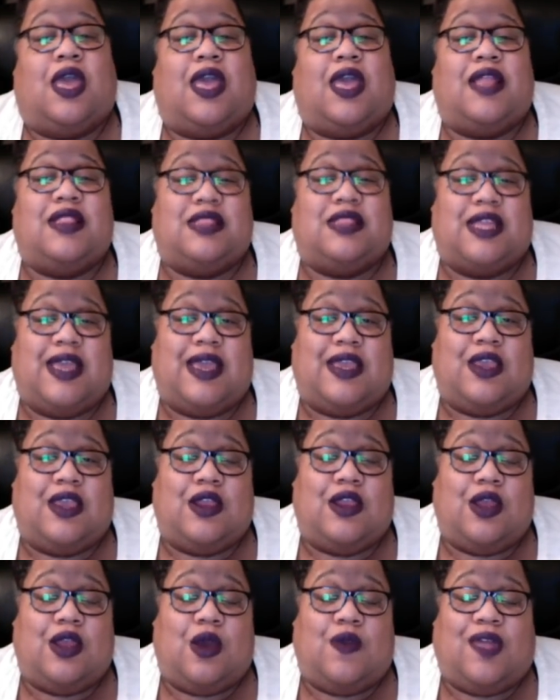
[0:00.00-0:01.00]
And then
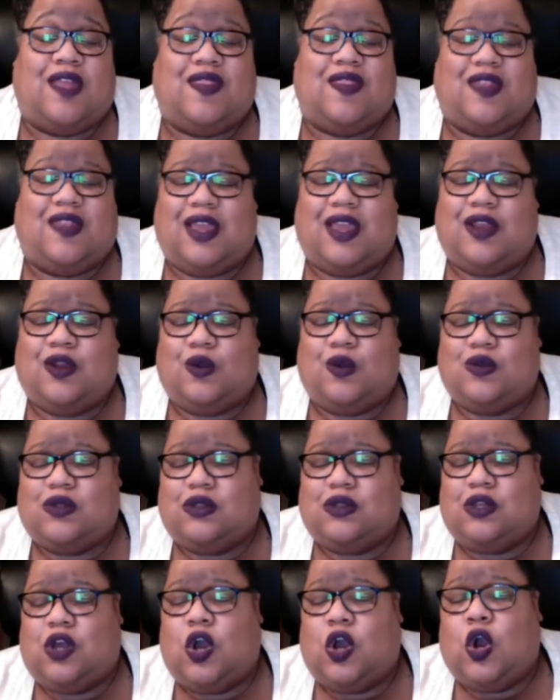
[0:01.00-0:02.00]
you know they then do
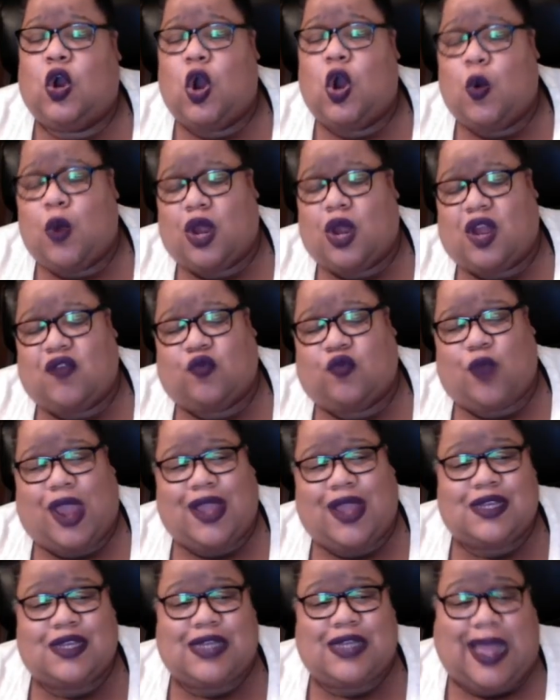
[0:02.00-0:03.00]
some little homework of
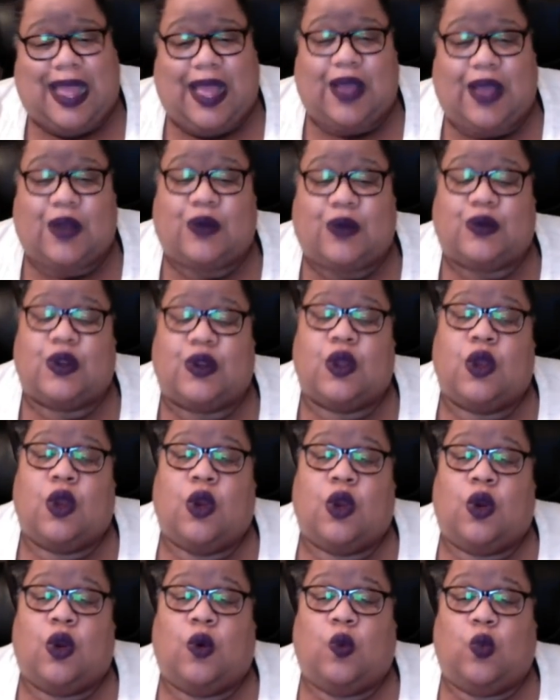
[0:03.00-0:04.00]
writing down
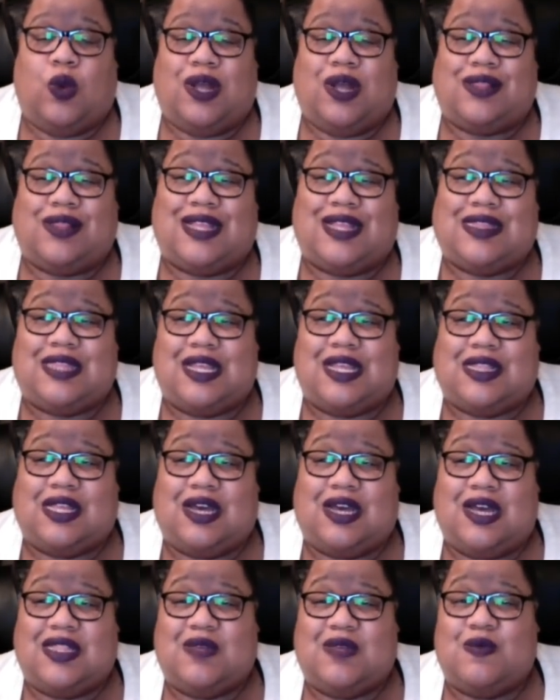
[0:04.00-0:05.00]
what they think
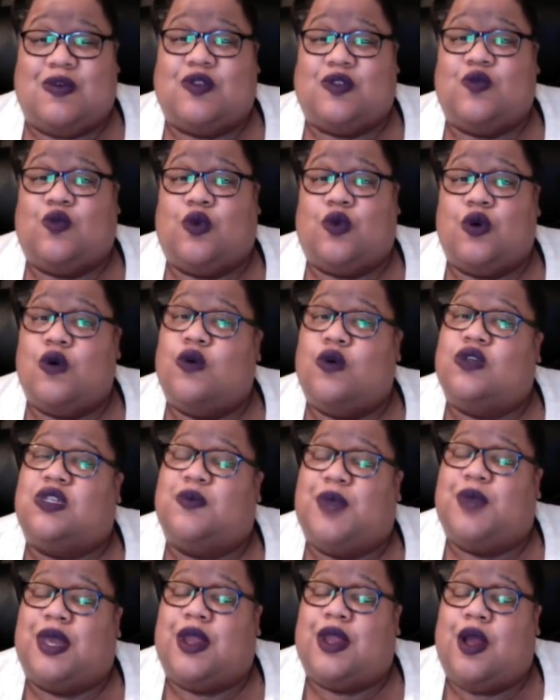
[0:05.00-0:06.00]
the other one's role
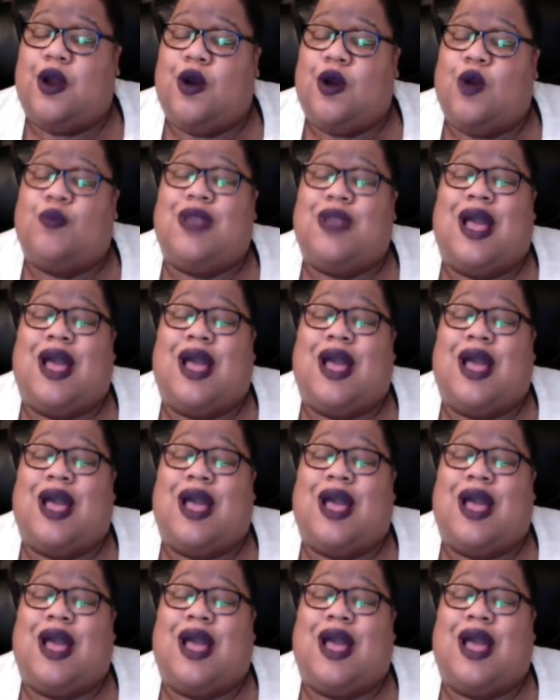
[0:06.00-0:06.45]
should be at home.